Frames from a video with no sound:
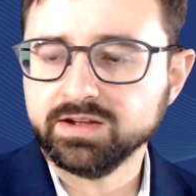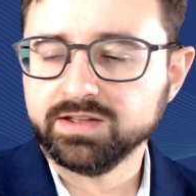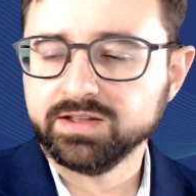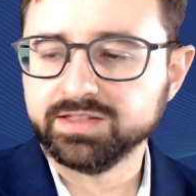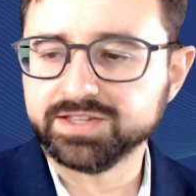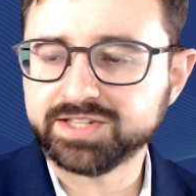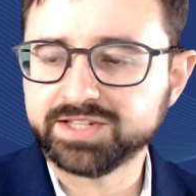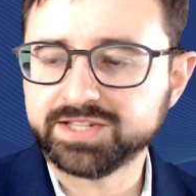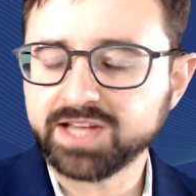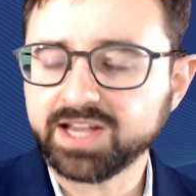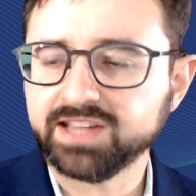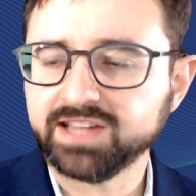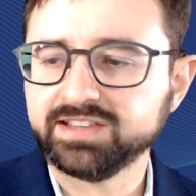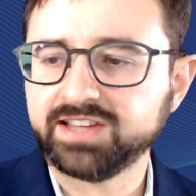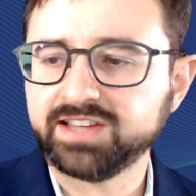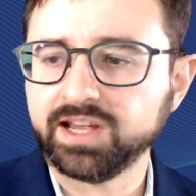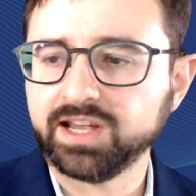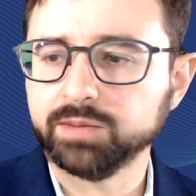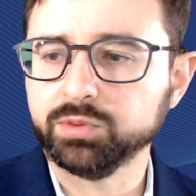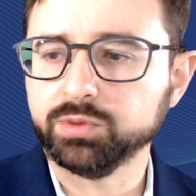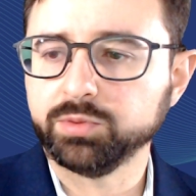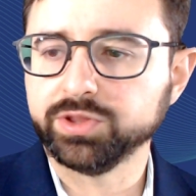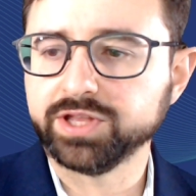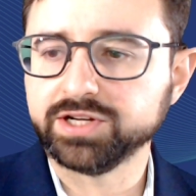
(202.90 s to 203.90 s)
second
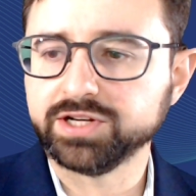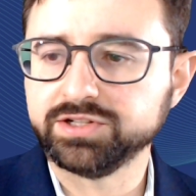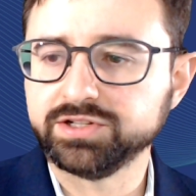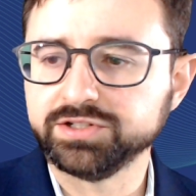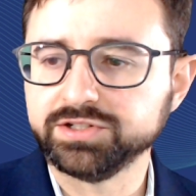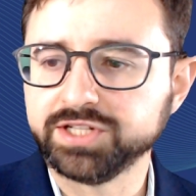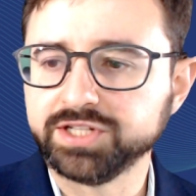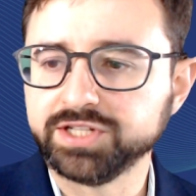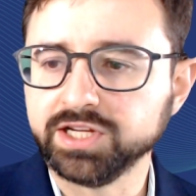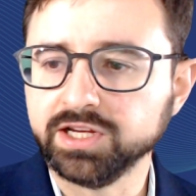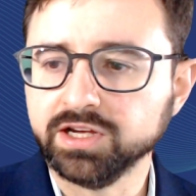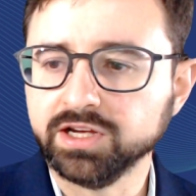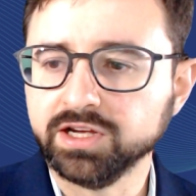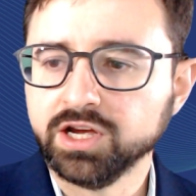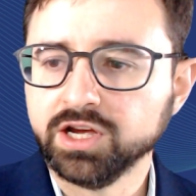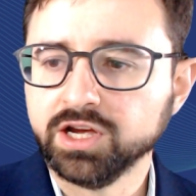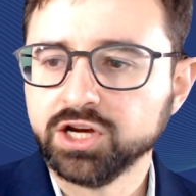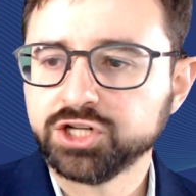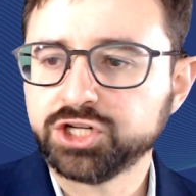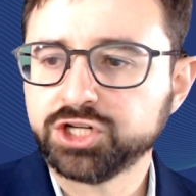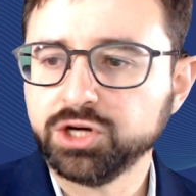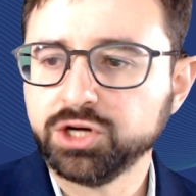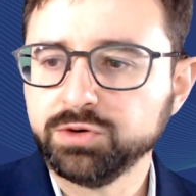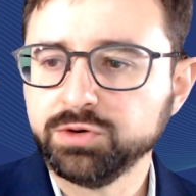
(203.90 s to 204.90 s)
table that you see
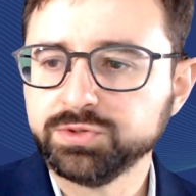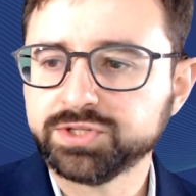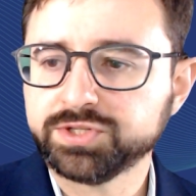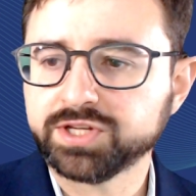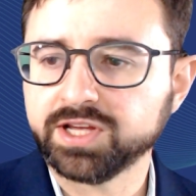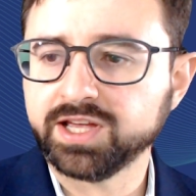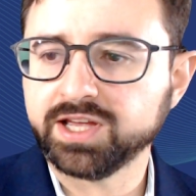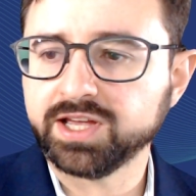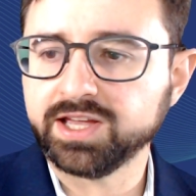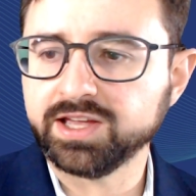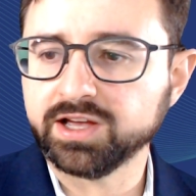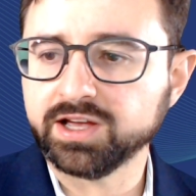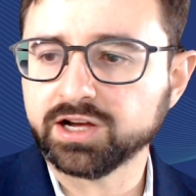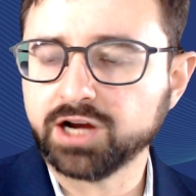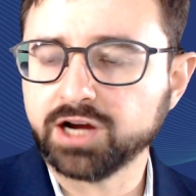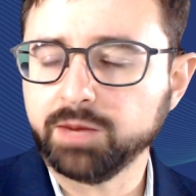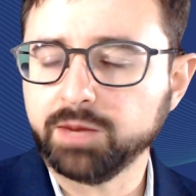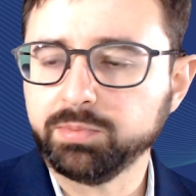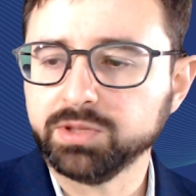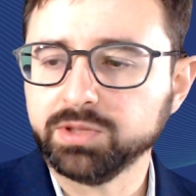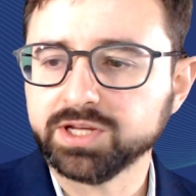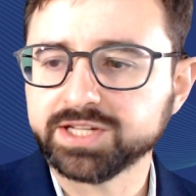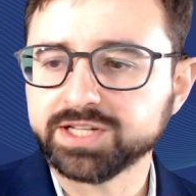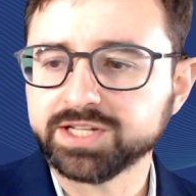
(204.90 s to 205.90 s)
shows a couple
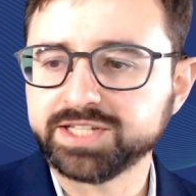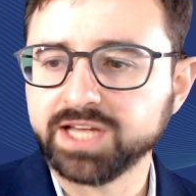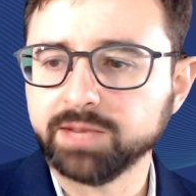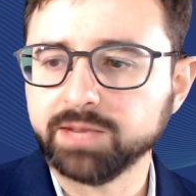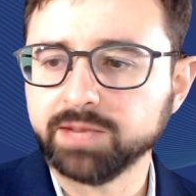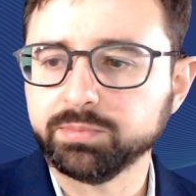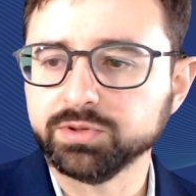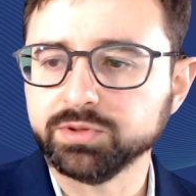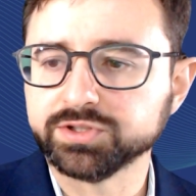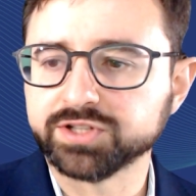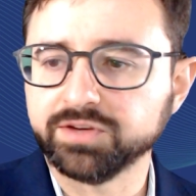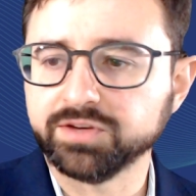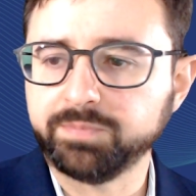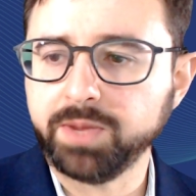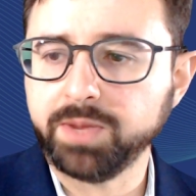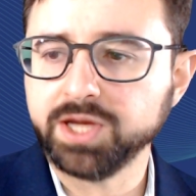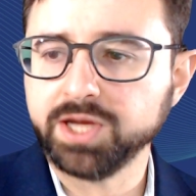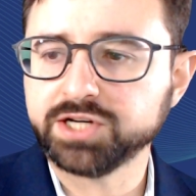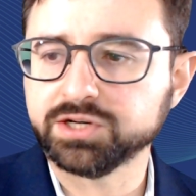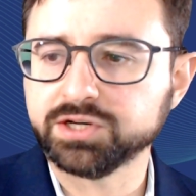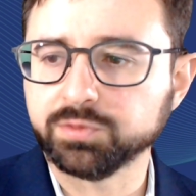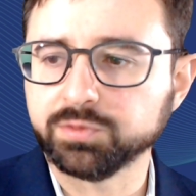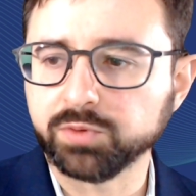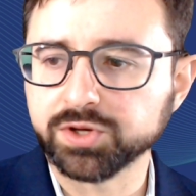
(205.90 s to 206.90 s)
examples of
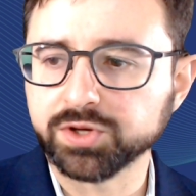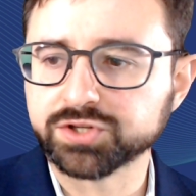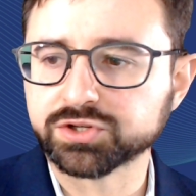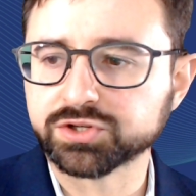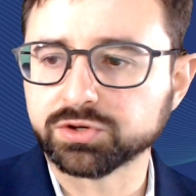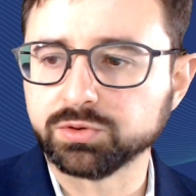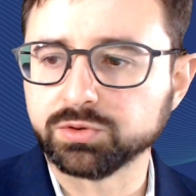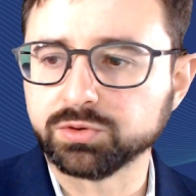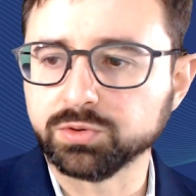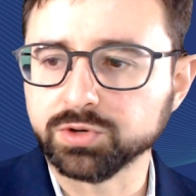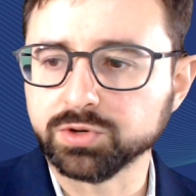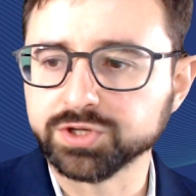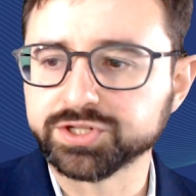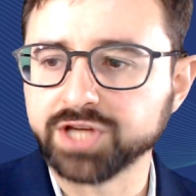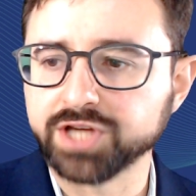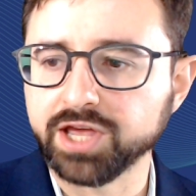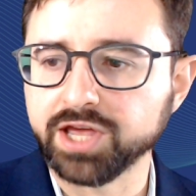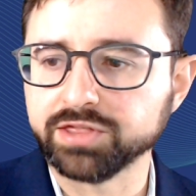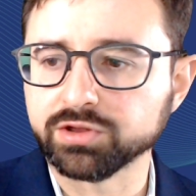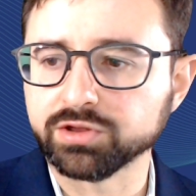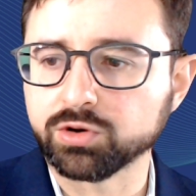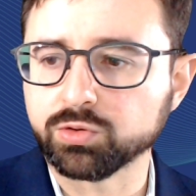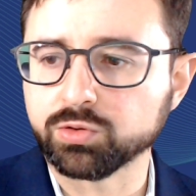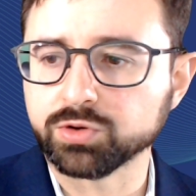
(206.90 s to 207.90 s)
patient risk scores and the
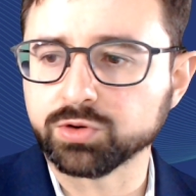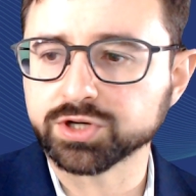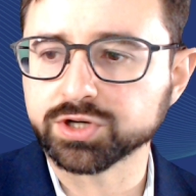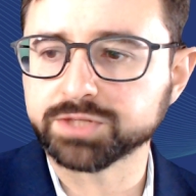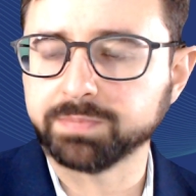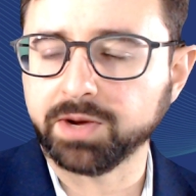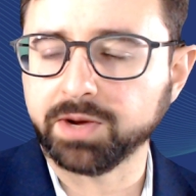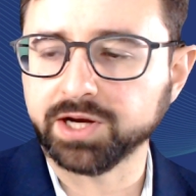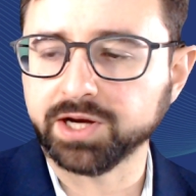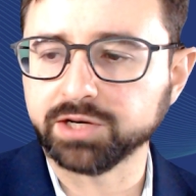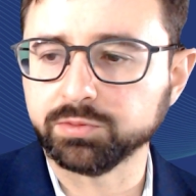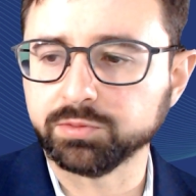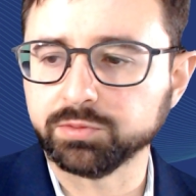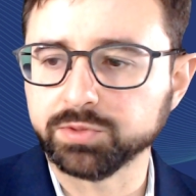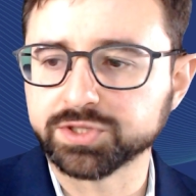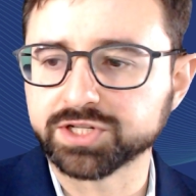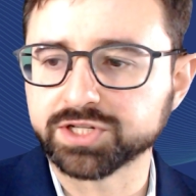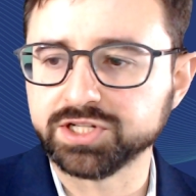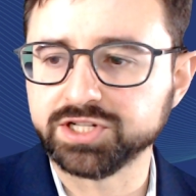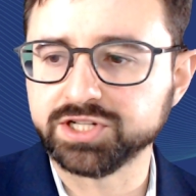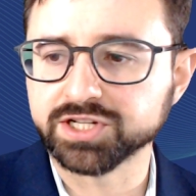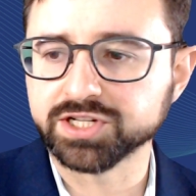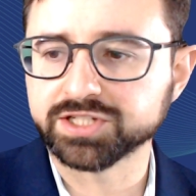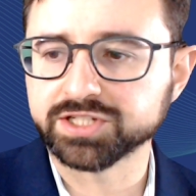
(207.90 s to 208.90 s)
corresponding risk
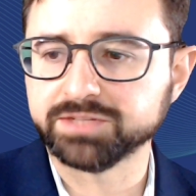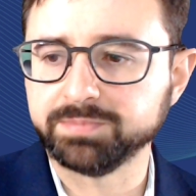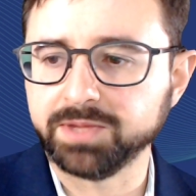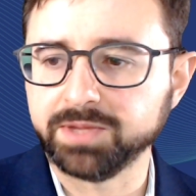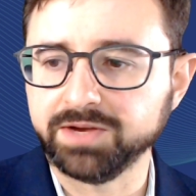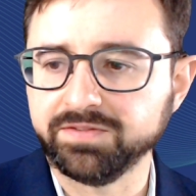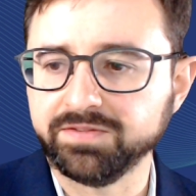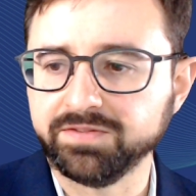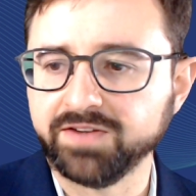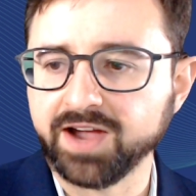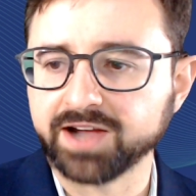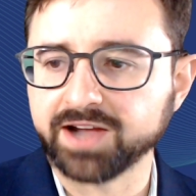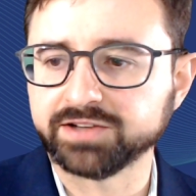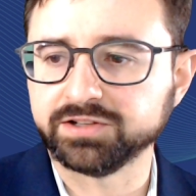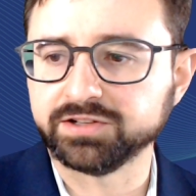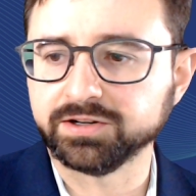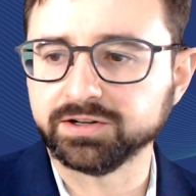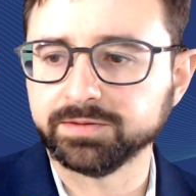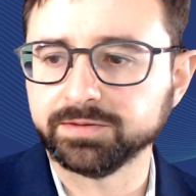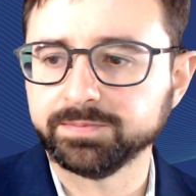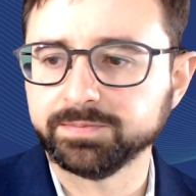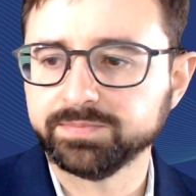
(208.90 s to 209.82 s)
adjustment factor.